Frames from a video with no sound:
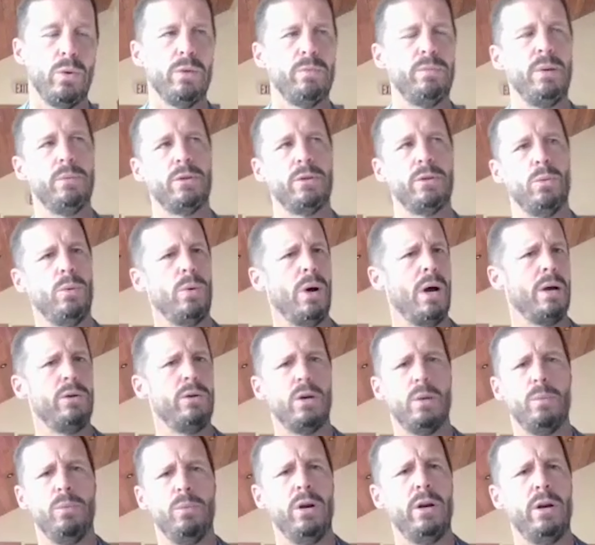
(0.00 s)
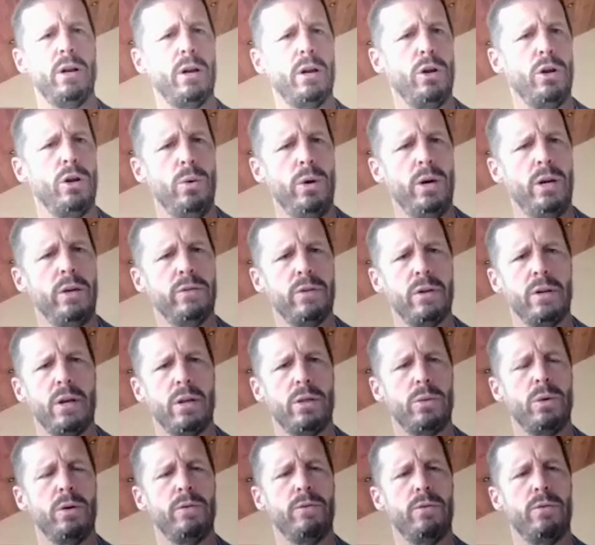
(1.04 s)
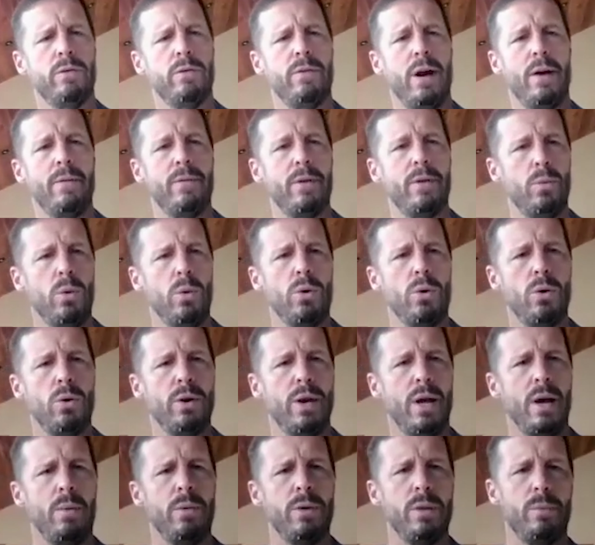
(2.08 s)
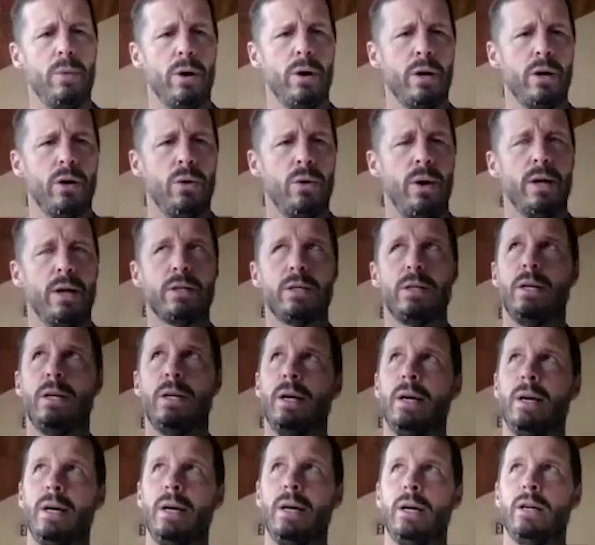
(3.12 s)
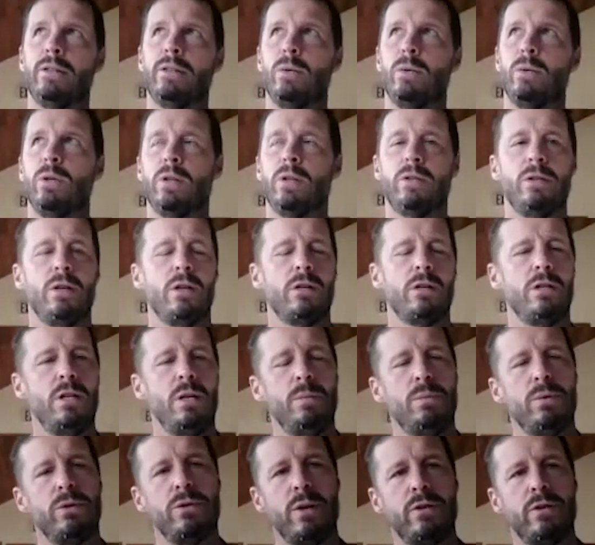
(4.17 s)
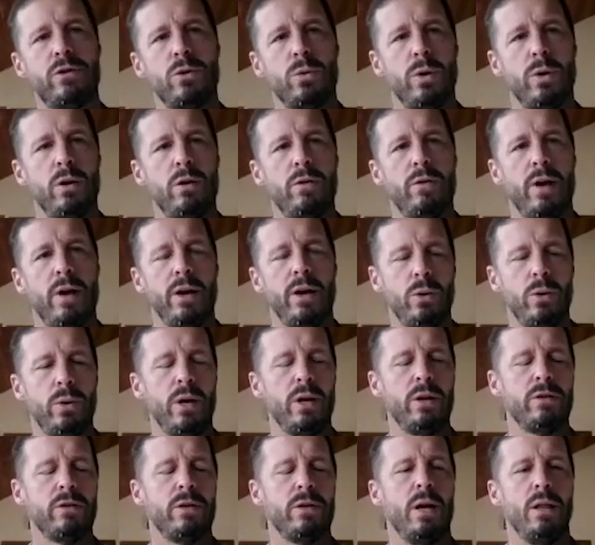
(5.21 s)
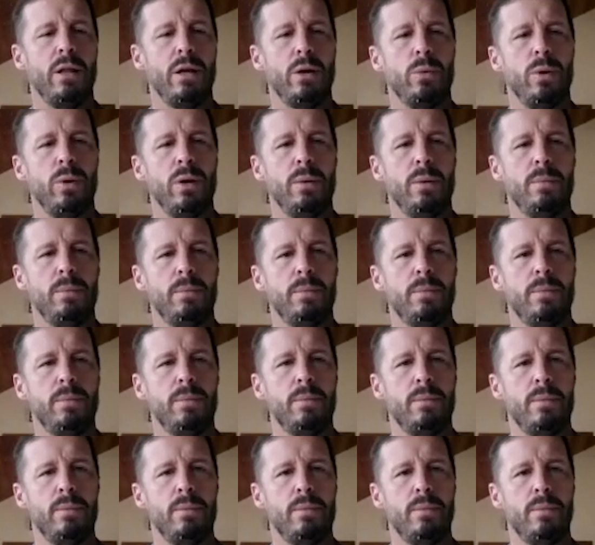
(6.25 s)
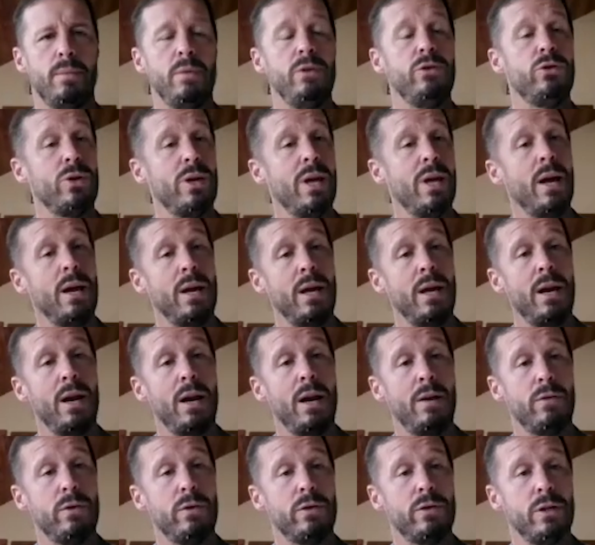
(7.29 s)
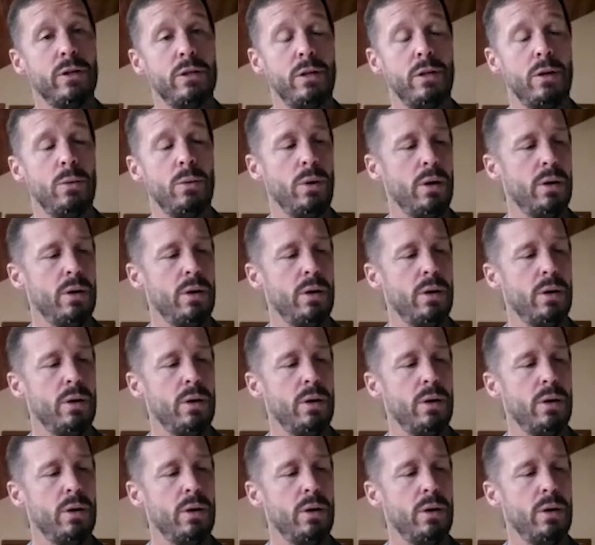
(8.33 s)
Well, people say, well, you can put it in annuities and get 3, 4, or 5, and it won't go down when the market corrects. So with a 16% surrender value and it's not liquid, it means you can't get at it for 16.